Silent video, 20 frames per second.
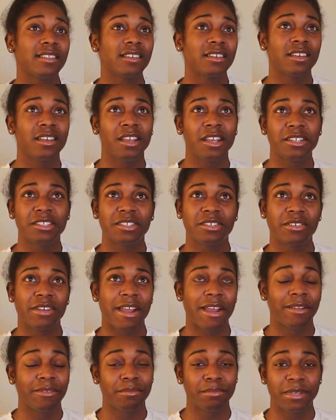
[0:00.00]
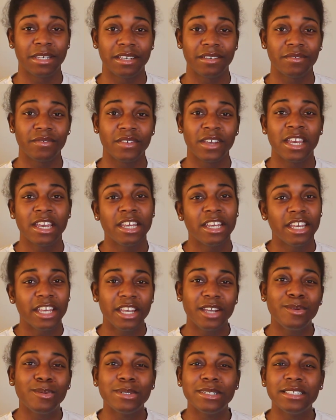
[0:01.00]
cooked ground beef.
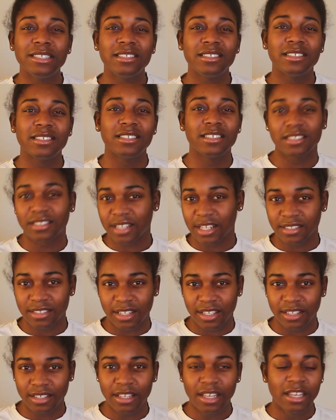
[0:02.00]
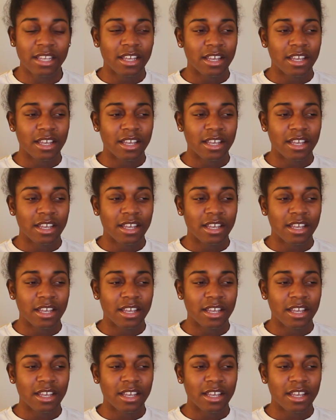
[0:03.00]
It was disgusting.